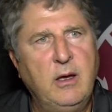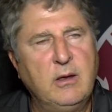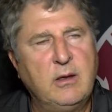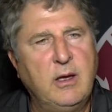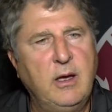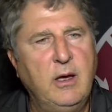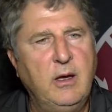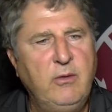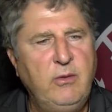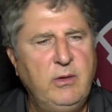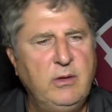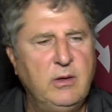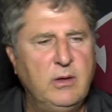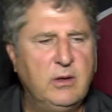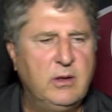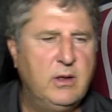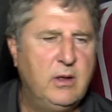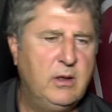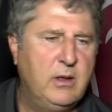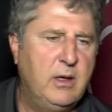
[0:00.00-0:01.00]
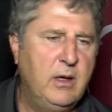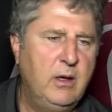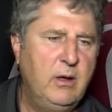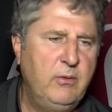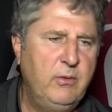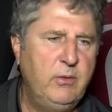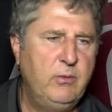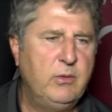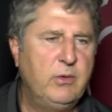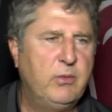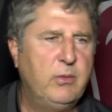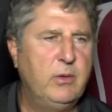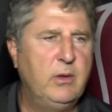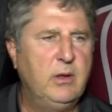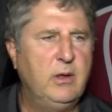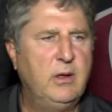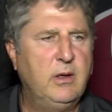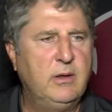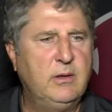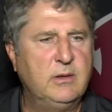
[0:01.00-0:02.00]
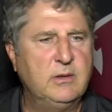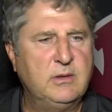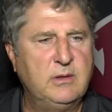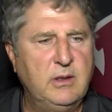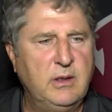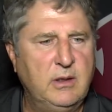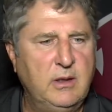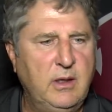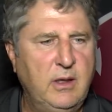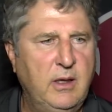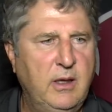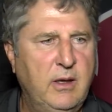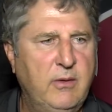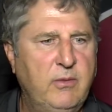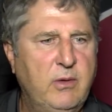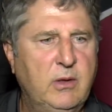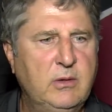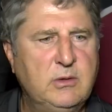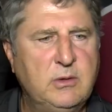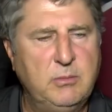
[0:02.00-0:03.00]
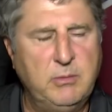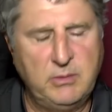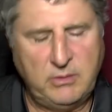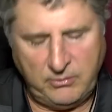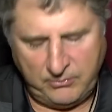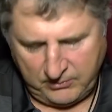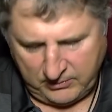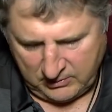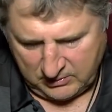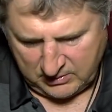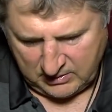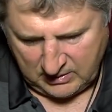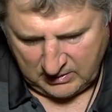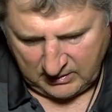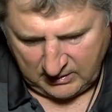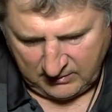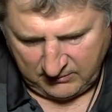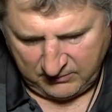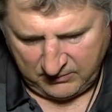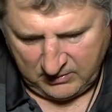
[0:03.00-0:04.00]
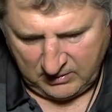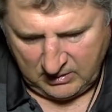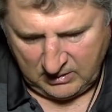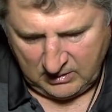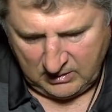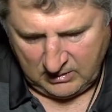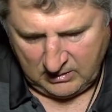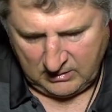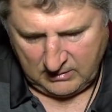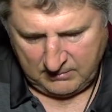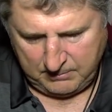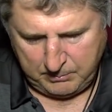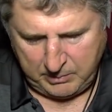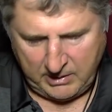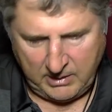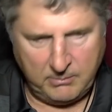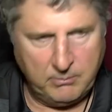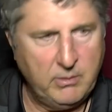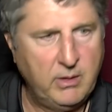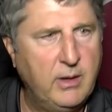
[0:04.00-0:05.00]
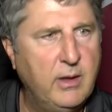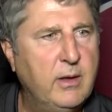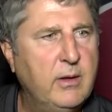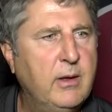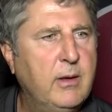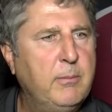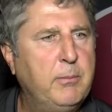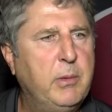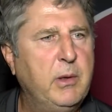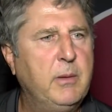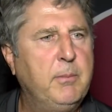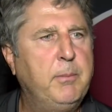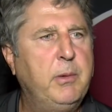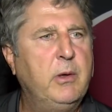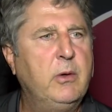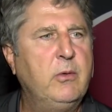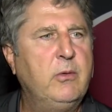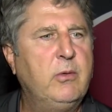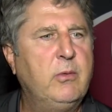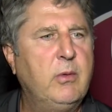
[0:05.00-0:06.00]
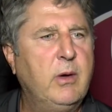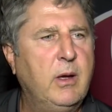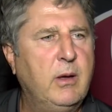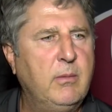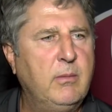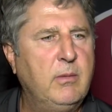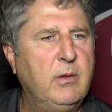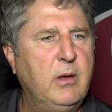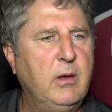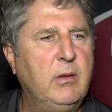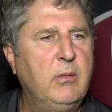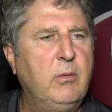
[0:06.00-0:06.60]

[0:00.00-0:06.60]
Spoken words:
Calvin was really hot the second half, not so much first half, and then Patman had that big post route, and